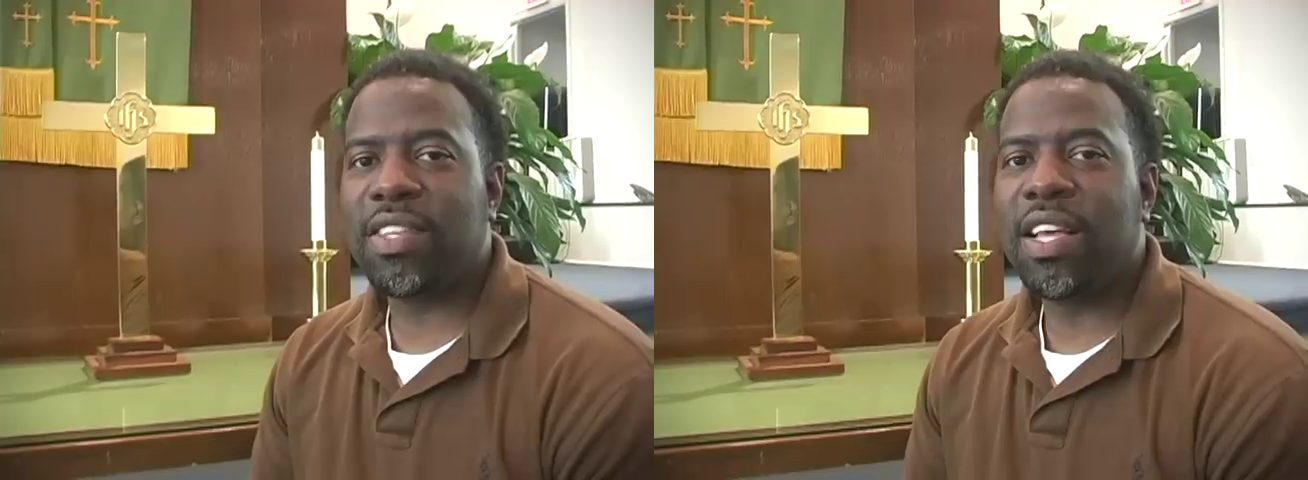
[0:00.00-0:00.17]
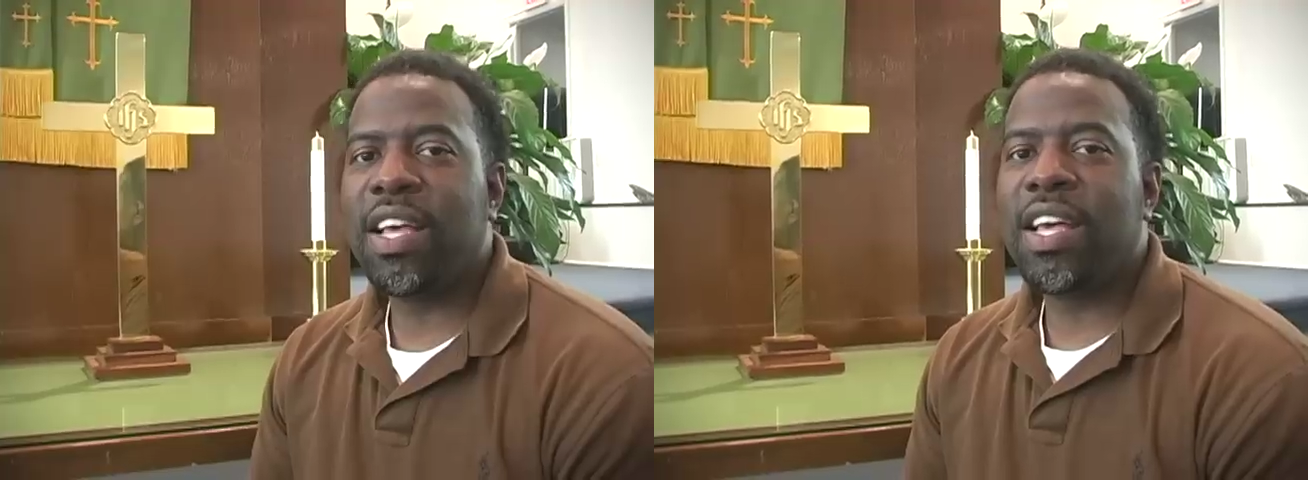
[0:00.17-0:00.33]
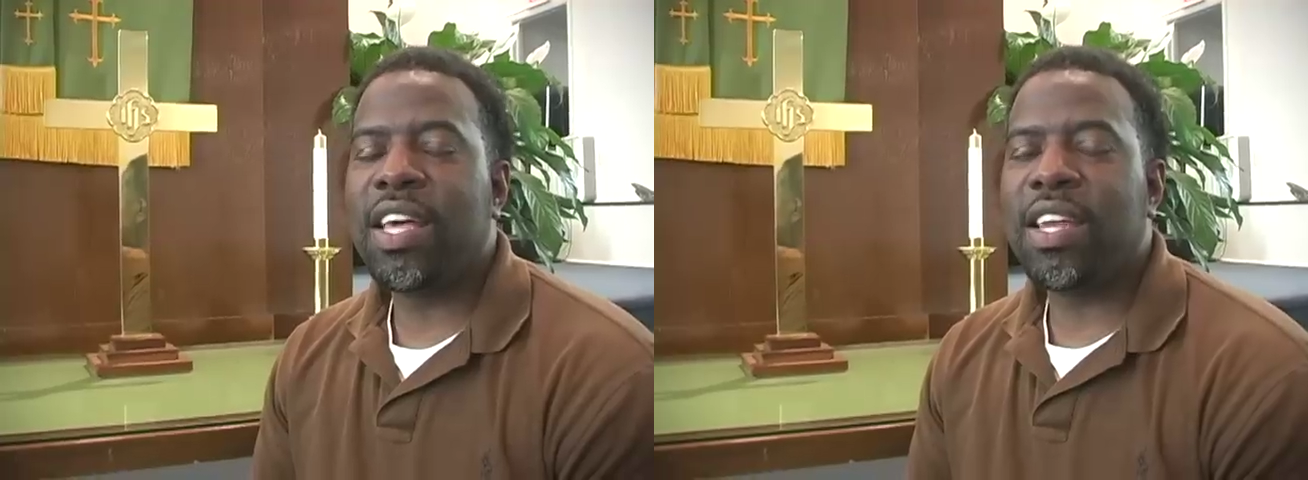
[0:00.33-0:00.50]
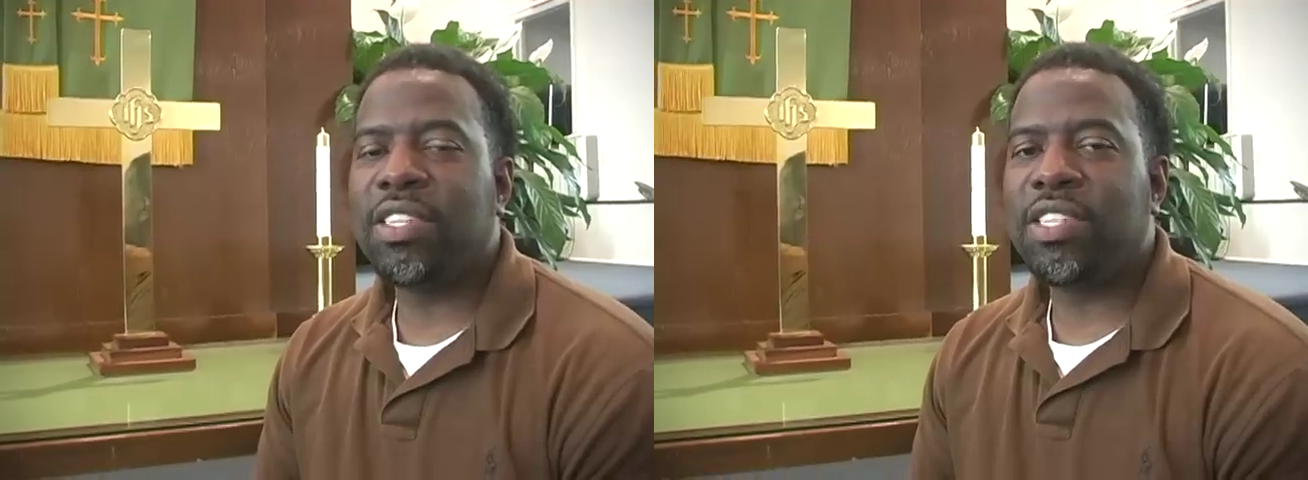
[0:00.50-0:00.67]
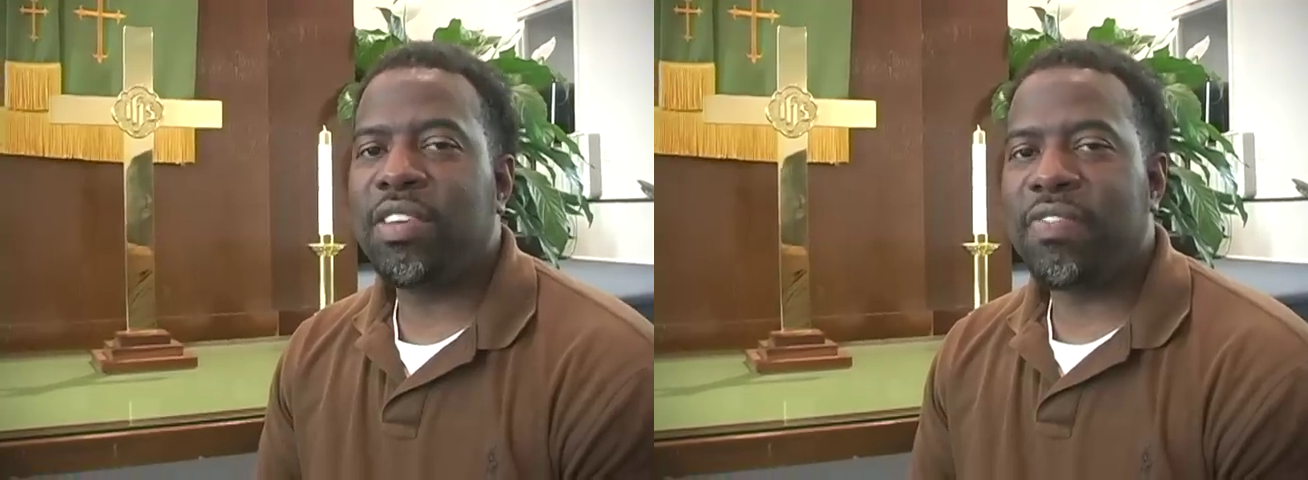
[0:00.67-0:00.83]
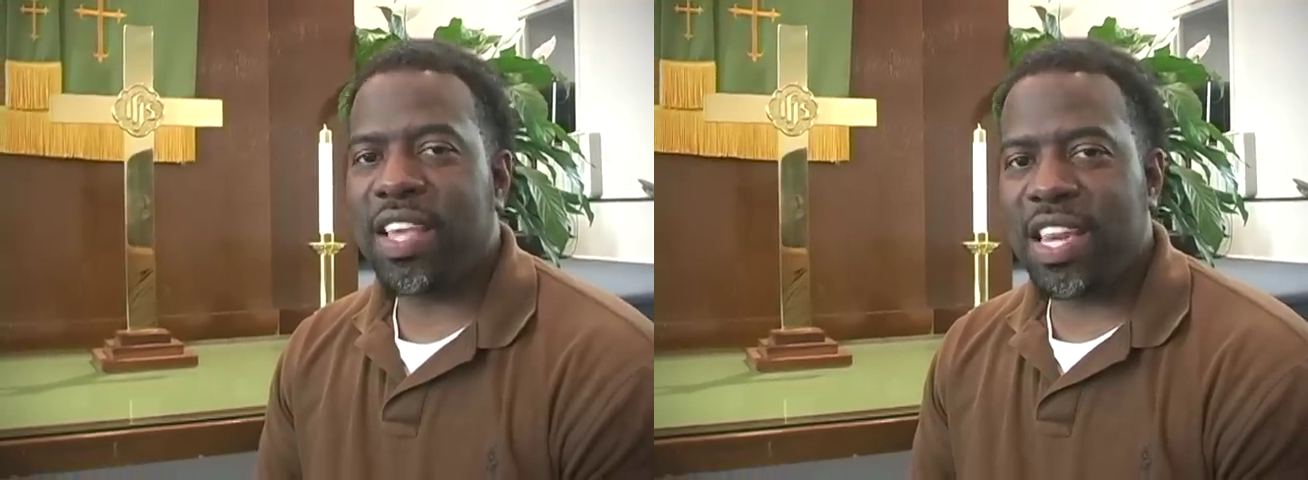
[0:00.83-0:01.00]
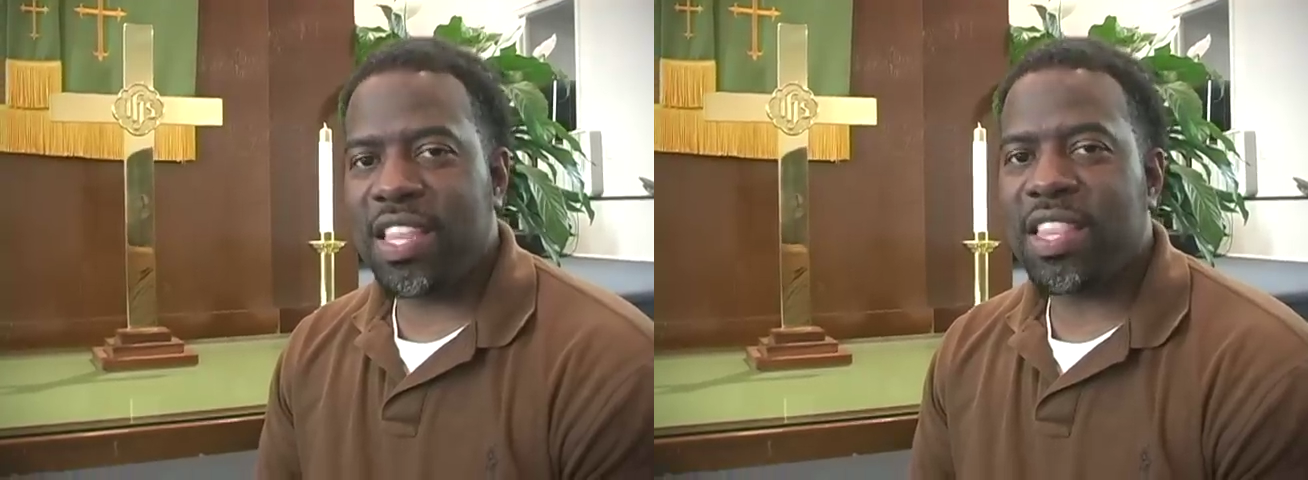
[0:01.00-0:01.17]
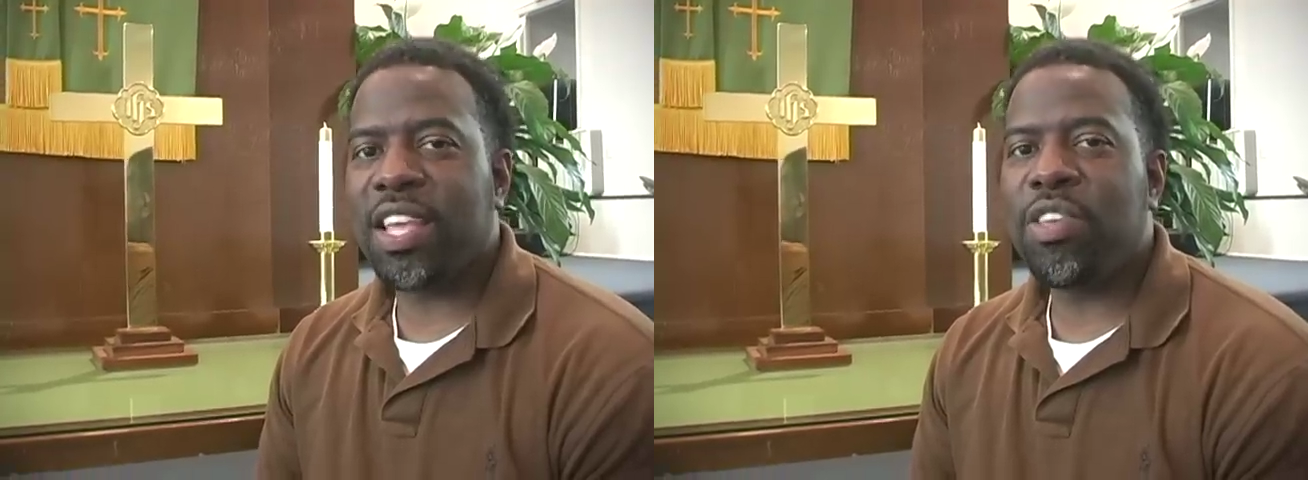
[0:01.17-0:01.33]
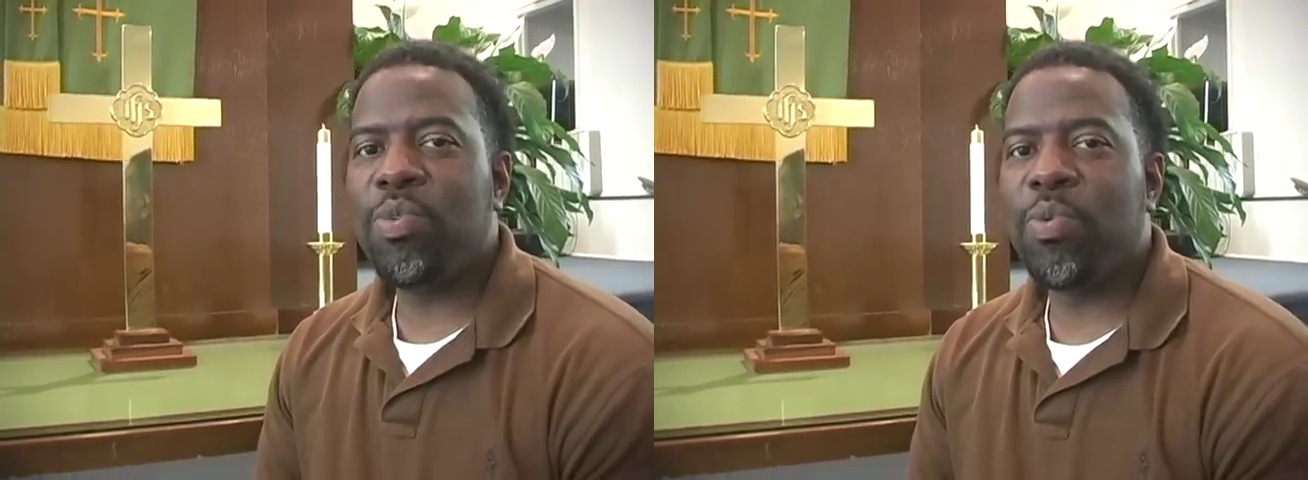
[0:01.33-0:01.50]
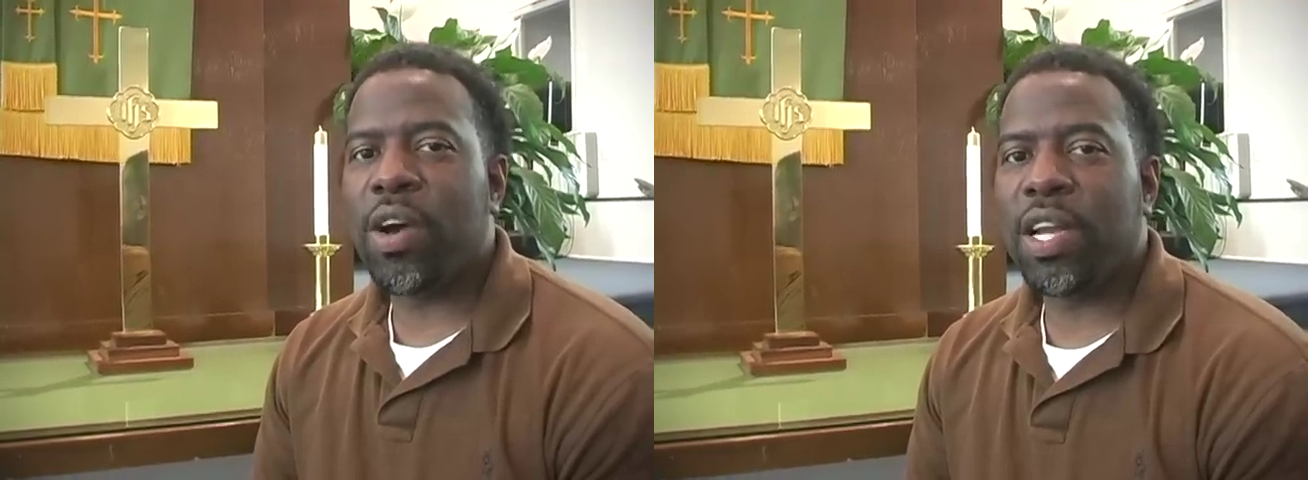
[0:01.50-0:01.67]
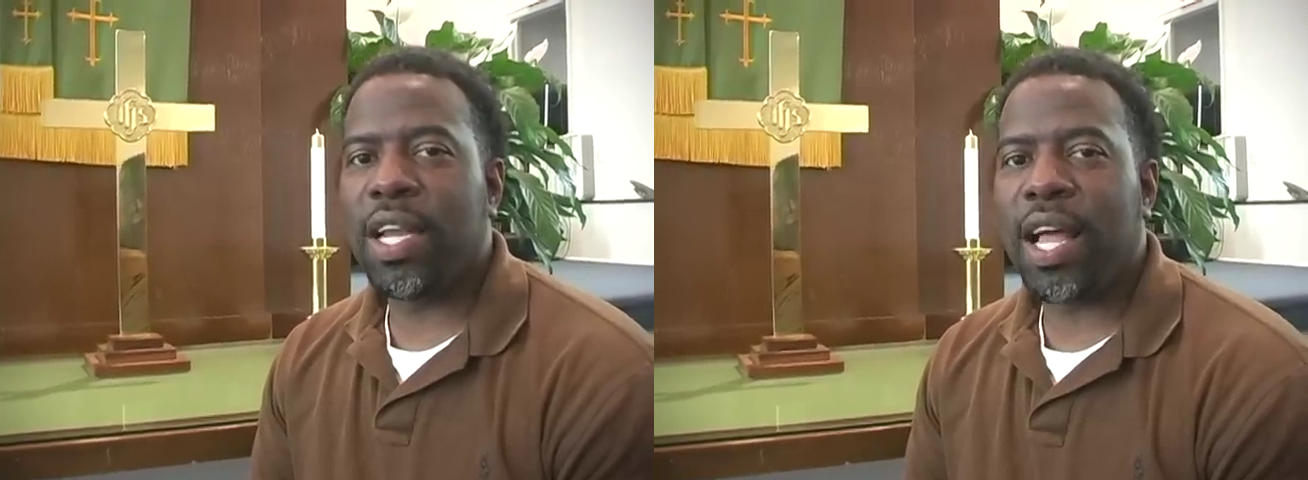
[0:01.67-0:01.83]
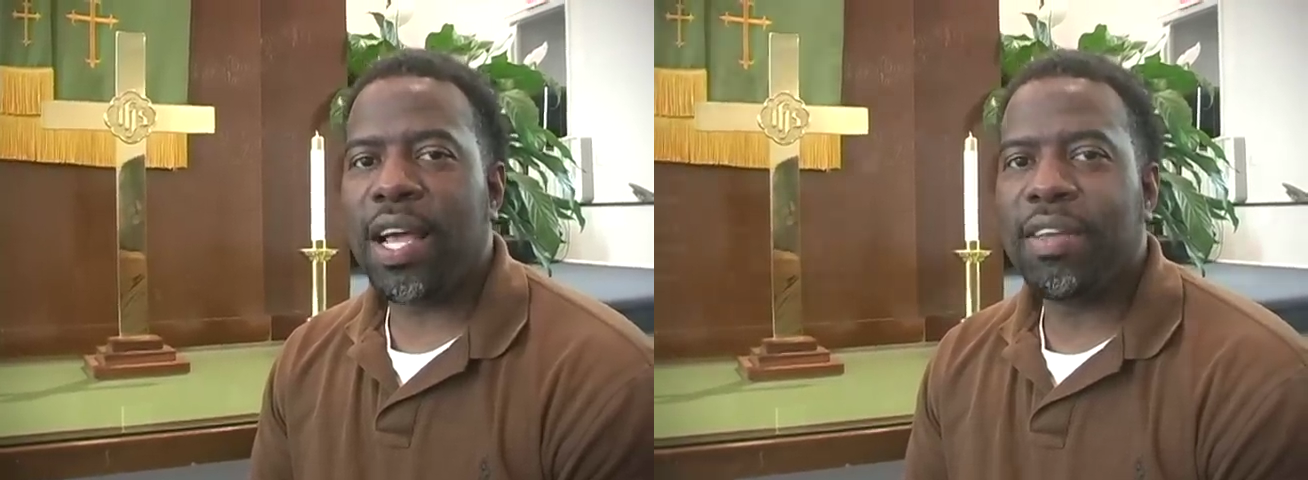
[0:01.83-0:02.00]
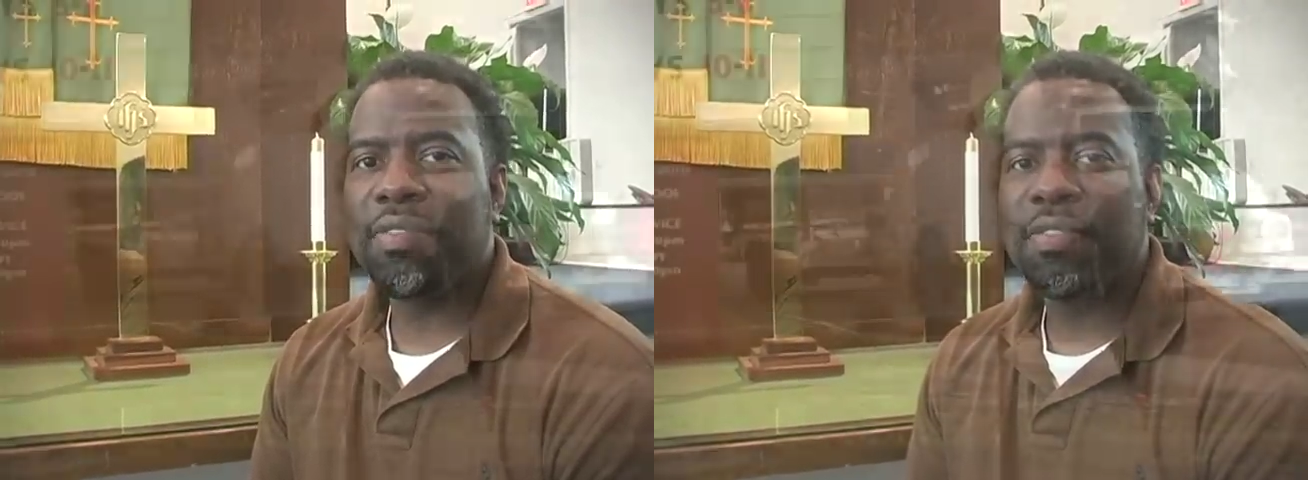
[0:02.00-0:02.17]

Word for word: and achieve anything you want in life.